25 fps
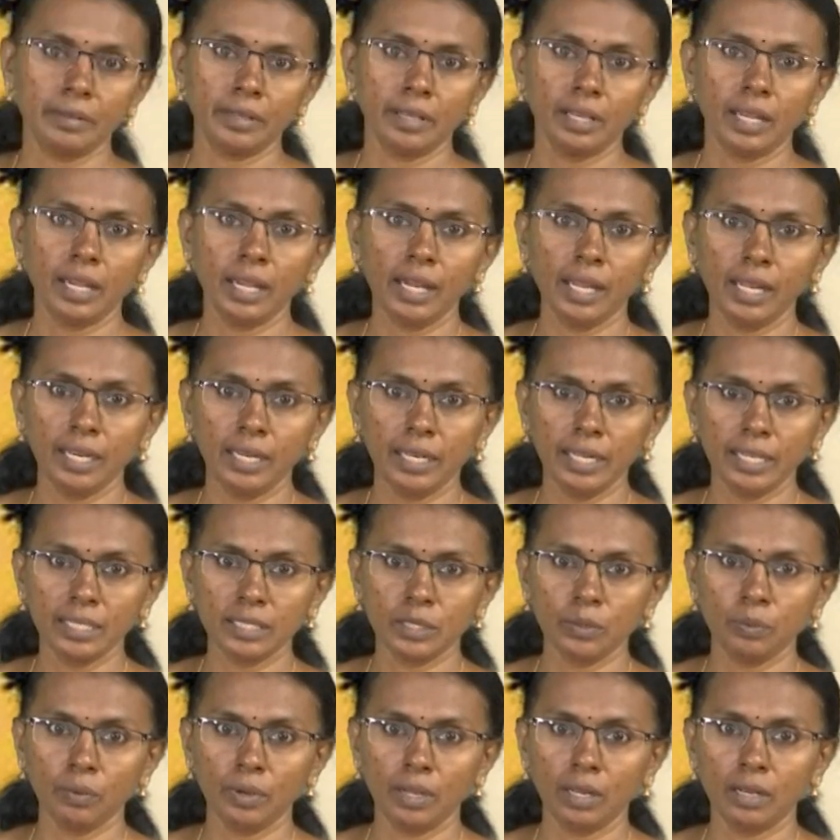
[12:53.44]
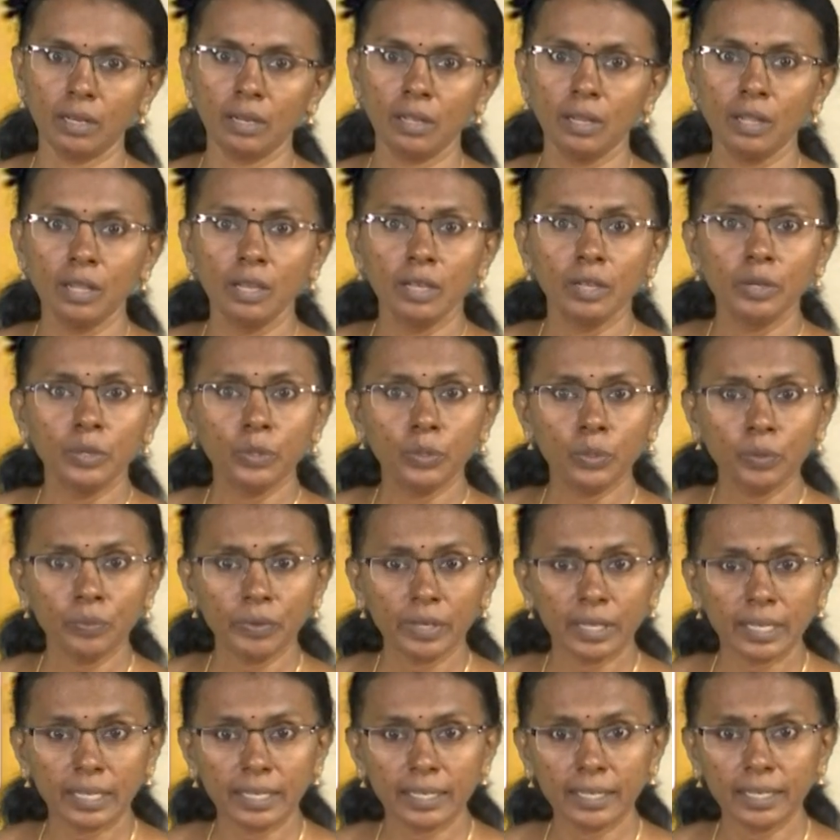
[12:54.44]
And next one, do we
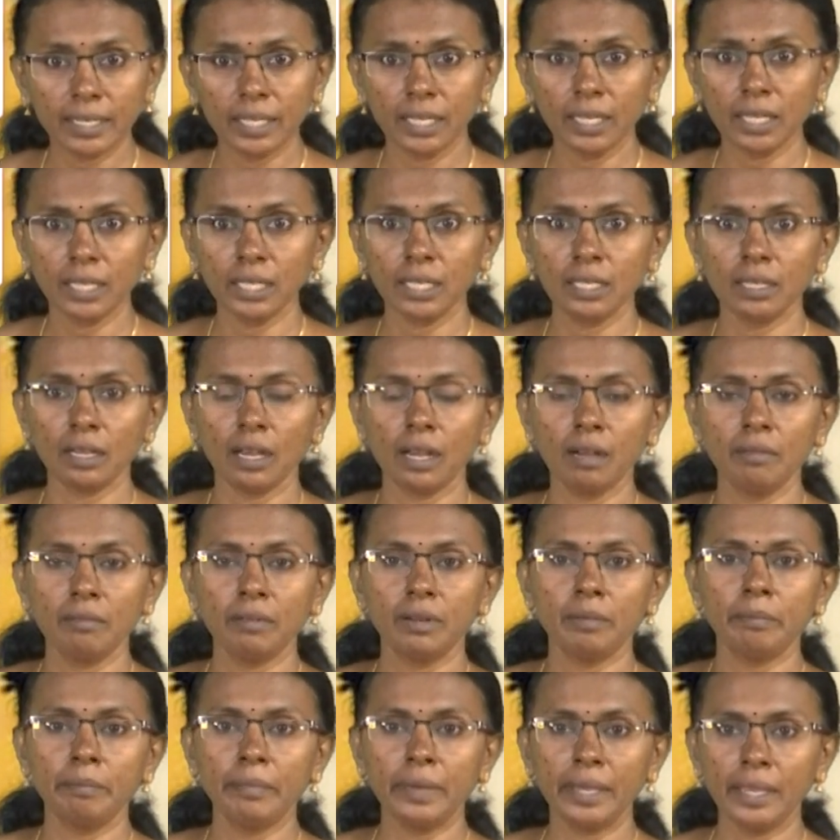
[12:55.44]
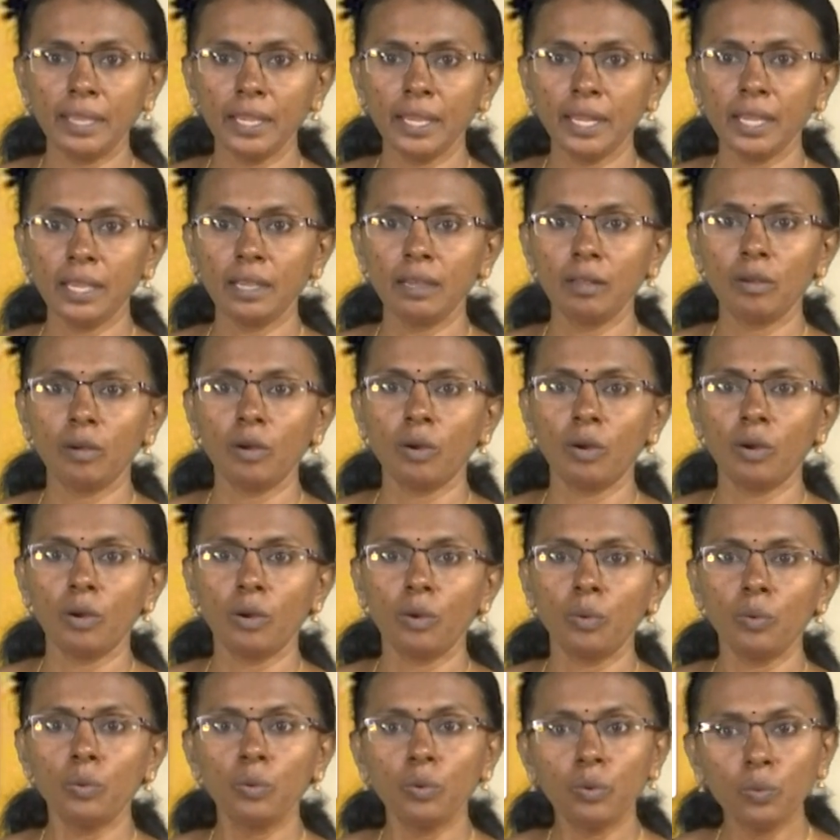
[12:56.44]
greet our maid
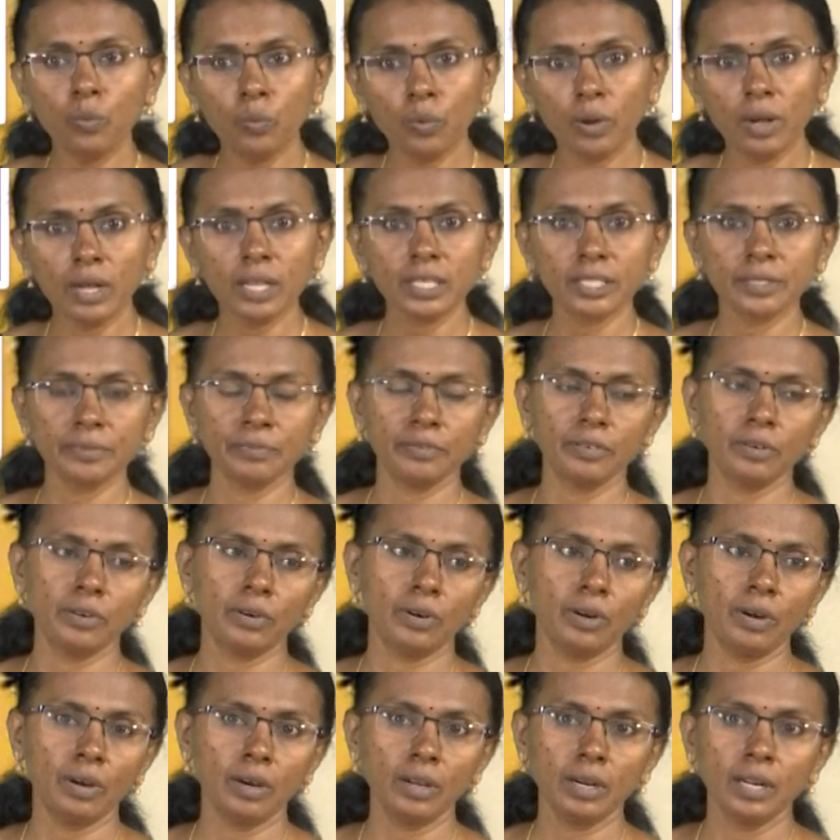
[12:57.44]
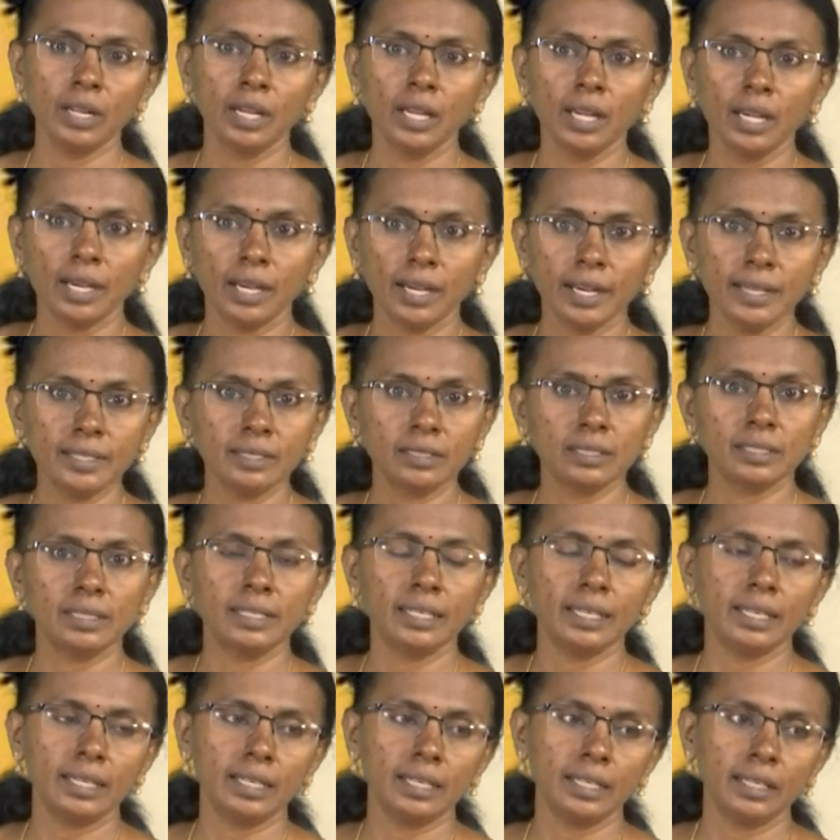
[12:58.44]
who works for us
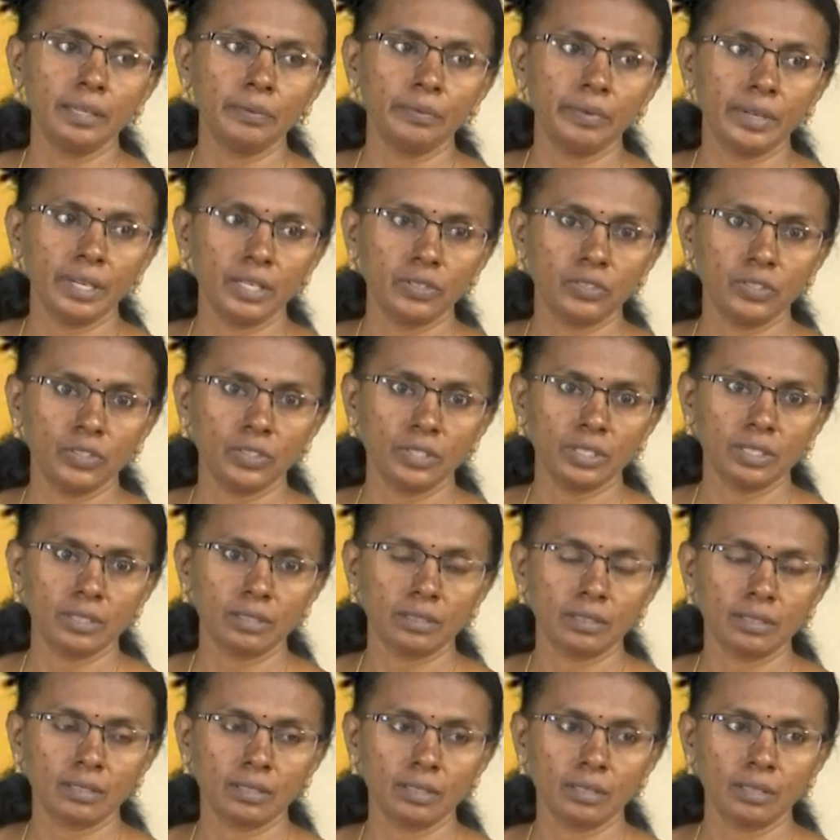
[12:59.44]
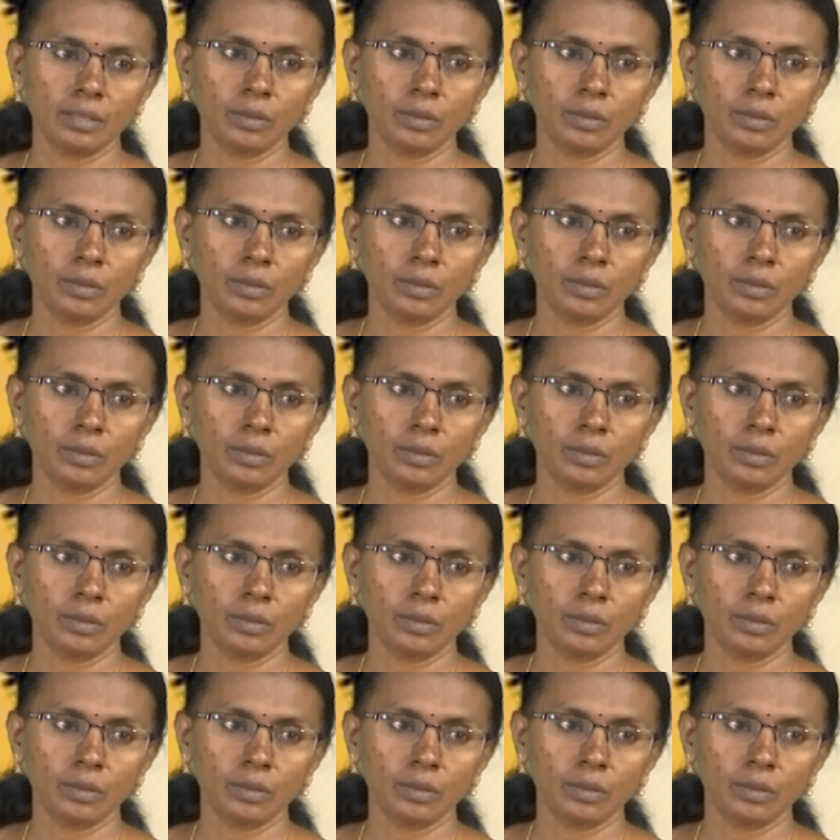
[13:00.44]
daily wages?